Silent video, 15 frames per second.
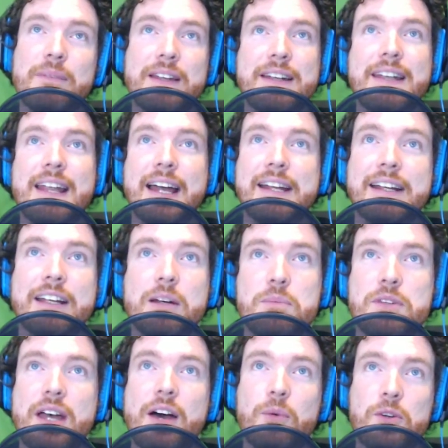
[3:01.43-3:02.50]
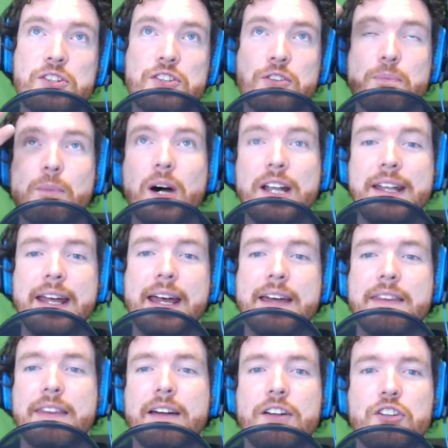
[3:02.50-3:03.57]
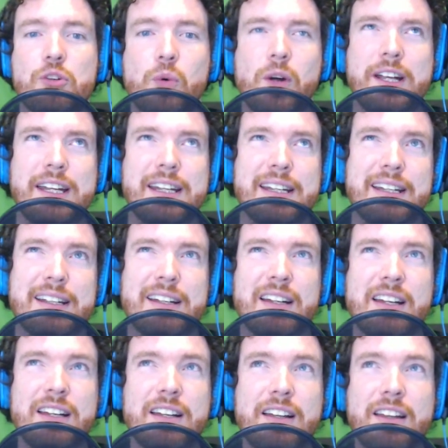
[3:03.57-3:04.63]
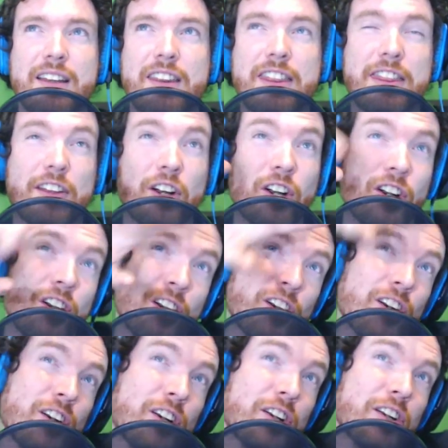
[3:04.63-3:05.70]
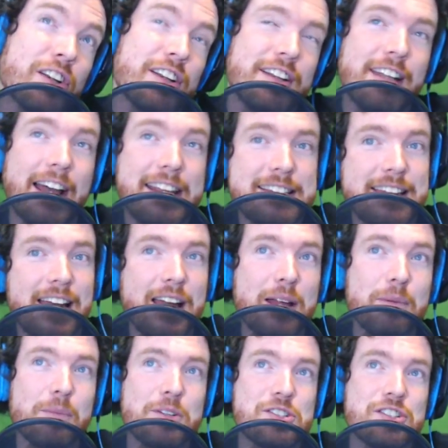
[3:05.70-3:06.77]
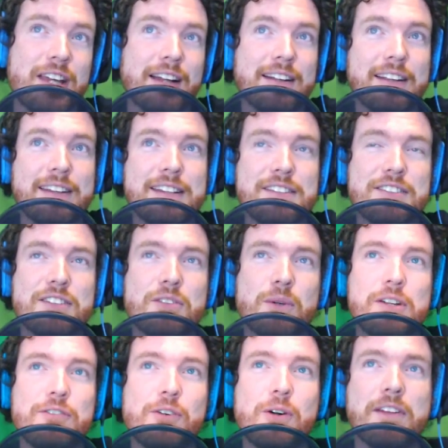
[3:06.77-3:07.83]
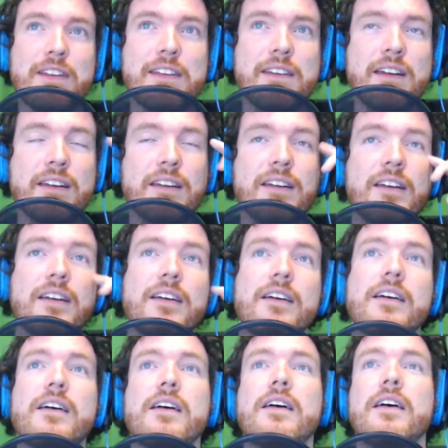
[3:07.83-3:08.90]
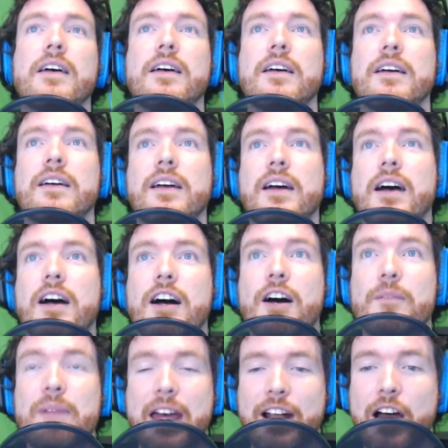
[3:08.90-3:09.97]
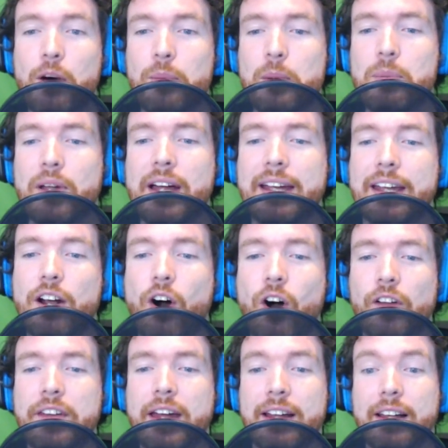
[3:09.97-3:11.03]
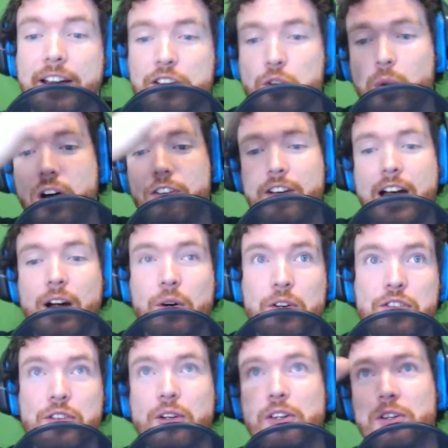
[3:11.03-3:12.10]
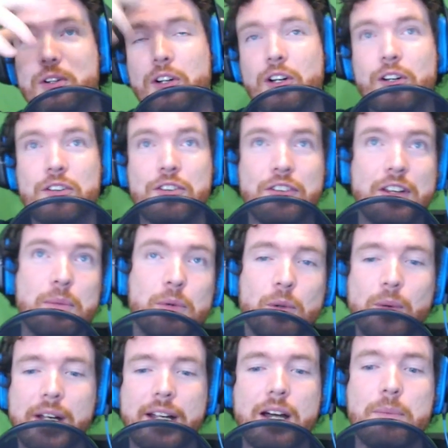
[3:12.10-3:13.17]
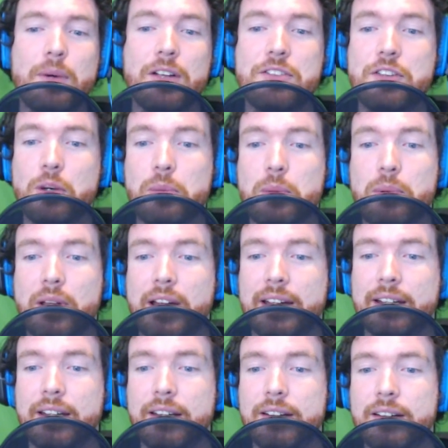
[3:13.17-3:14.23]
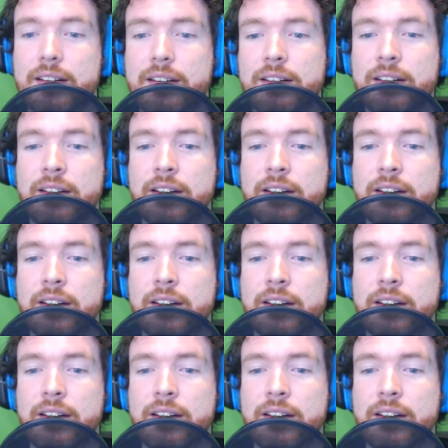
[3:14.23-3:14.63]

Time the night it comes out, which is Monday the 23rd nighttime, which technically is the 24th, I think. And I'll be playing it all day, like 12 hours, so you'll go to sleep, you'll wake up, I'll still be playing it.